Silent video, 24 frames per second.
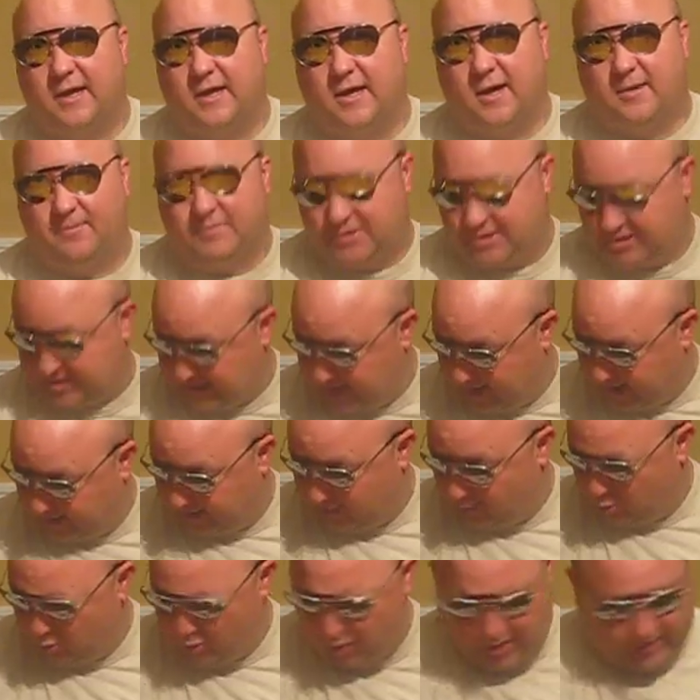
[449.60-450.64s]
comes stock
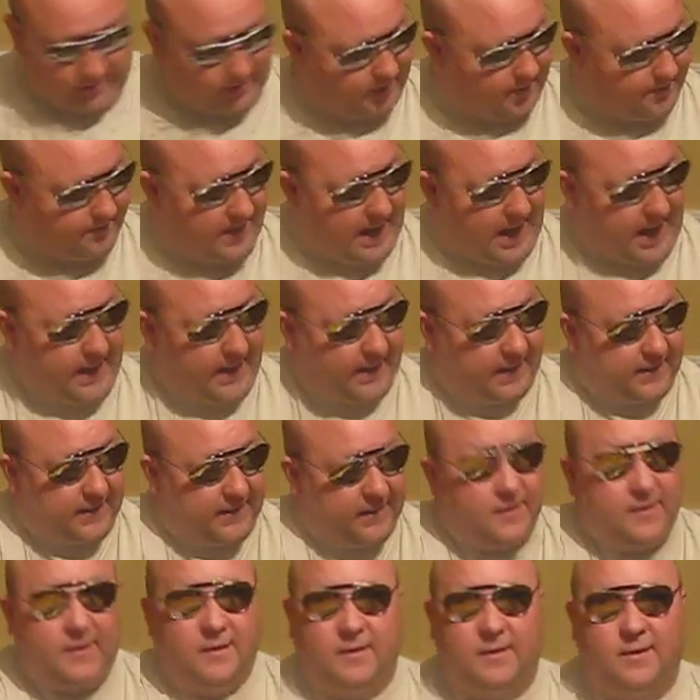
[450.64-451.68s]
with one in the back.
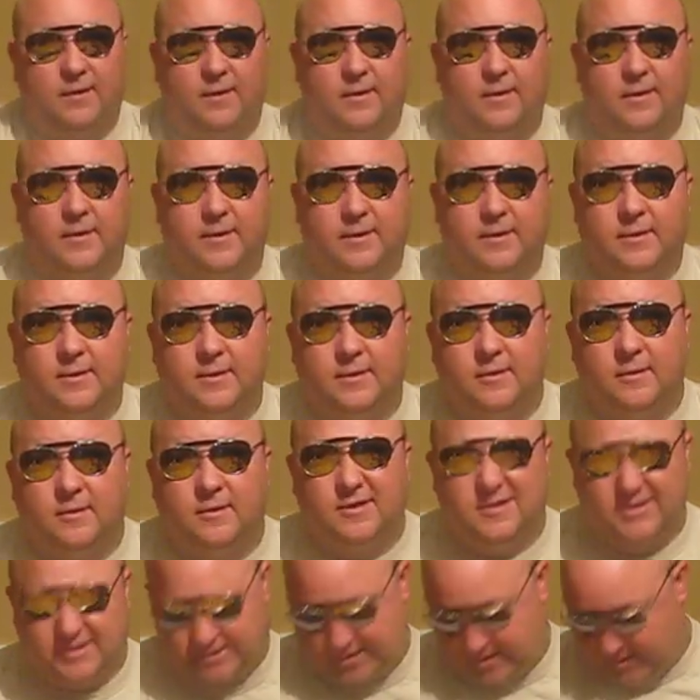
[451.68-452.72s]

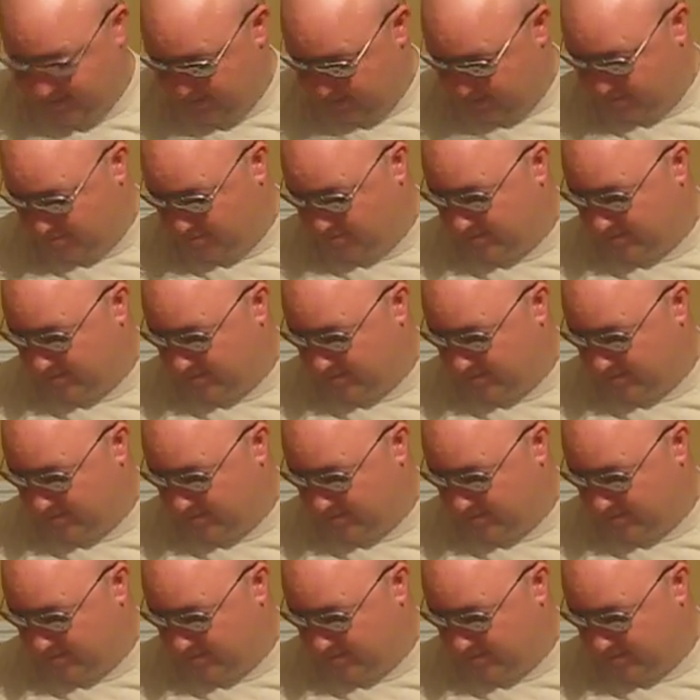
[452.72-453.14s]
So,